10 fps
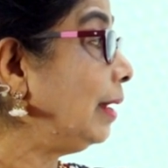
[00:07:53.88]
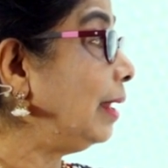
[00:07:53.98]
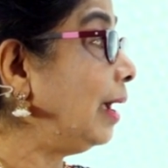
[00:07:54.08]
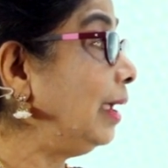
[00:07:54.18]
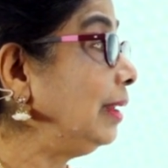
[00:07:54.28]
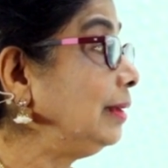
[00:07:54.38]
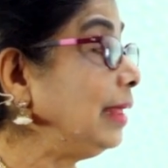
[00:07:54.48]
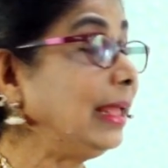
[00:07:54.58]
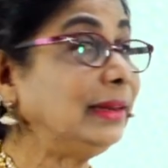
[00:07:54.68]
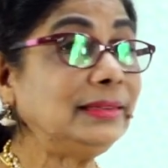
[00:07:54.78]
9
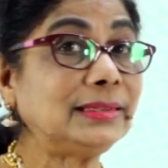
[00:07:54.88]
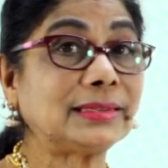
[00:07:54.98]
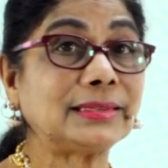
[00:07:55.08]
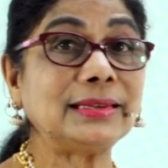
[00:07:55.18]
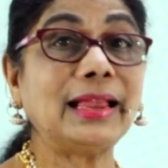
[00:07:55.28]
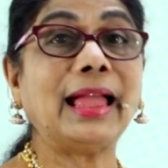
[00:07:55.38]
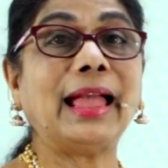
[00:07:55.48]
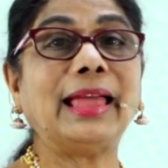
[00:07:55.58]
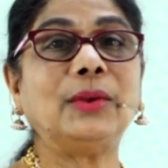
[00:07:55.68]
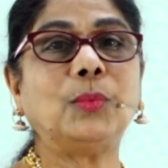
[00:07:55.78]
tenths
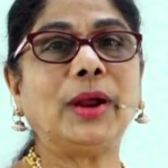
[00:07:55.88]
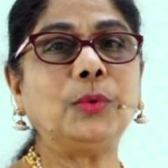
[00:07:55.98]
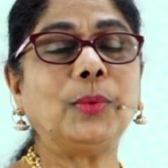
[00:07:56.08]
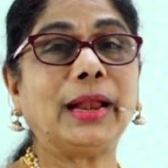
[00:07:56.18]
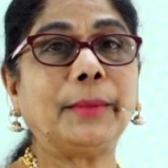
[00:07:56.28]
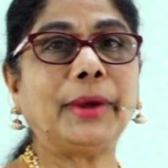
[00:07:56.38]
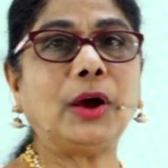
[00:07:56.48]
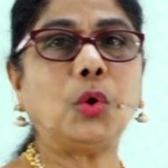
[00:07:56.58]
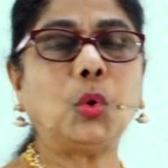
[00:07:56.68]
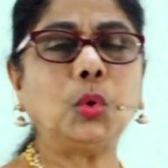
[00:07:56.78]
and 1 1.
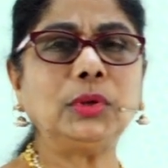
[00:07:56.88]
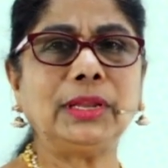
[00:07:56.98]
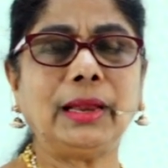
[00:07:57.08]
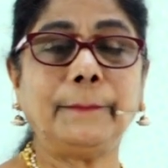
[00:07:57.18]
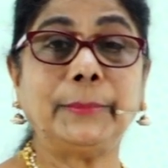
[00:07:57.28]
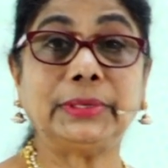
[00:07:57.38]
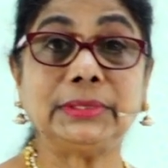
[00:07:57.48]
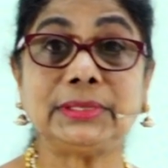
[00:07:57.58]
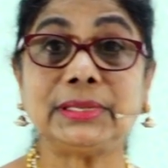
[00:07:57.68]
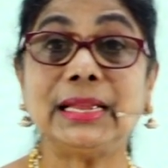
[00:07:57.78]
Among all the
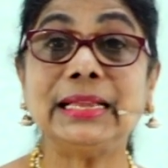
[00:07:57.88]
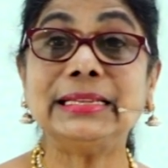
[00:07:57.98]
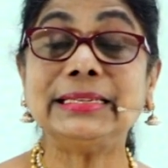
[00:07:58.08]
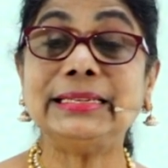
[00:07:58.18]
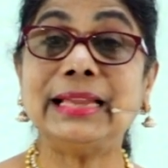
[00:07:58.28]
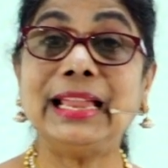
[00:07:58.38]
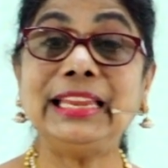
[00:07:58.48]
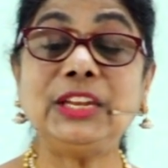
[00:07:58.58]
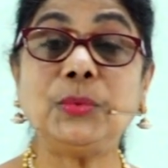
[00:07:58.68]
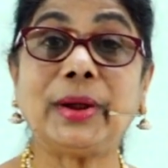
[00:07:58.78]
numbers,
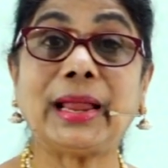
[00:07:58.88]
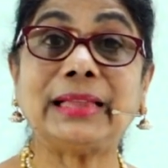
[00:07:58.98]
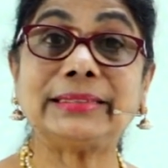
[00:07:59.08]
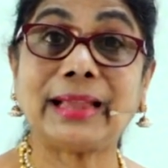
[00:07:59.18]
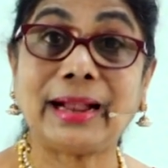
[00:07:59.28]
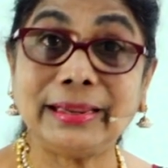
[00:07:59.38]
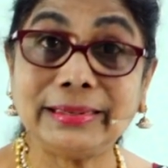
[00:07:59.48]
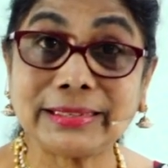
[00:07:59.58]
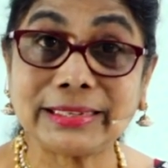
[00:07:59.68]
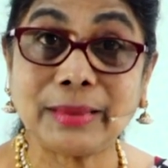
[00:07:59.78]
91 has the
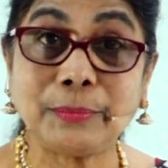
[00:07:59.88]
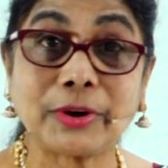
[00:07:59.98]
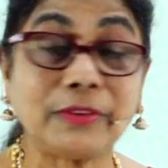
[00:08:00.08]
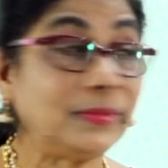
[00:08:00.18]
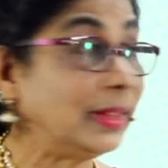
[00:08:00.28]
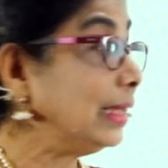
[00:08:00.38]
highest number of